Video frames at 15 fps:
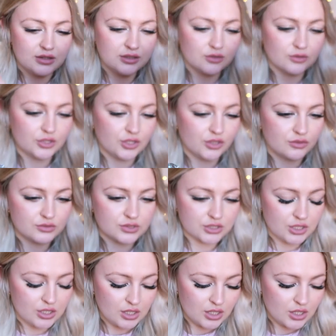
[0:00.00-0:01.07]
a little cute
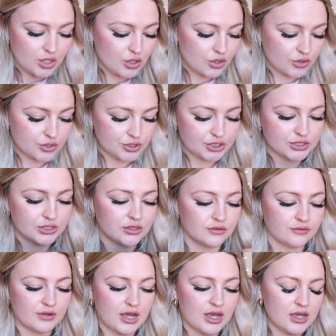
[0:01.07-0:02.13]
cushion
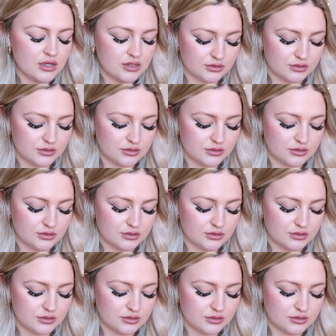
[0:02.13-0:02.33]
cover.